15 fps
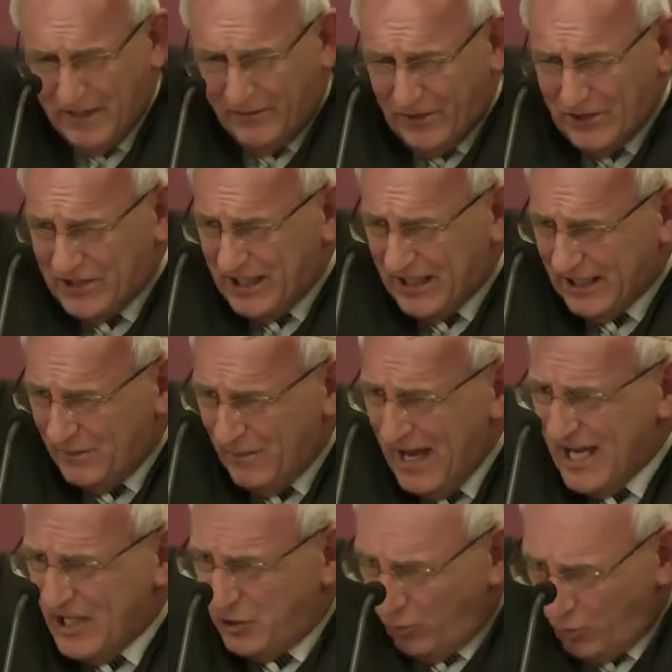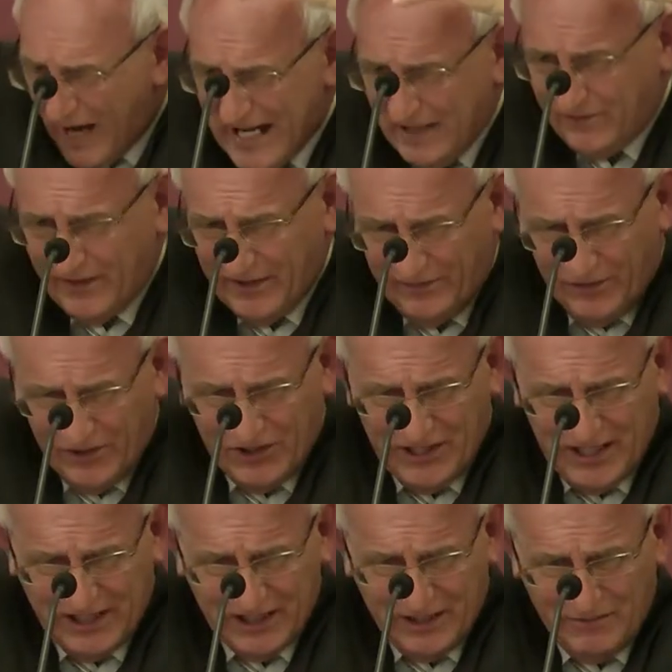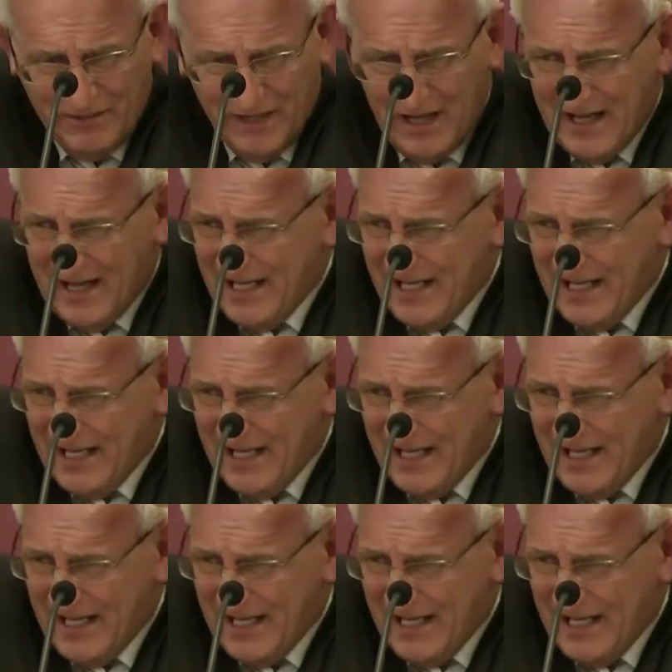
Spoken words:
had forsaken him, his wife had forsaken him.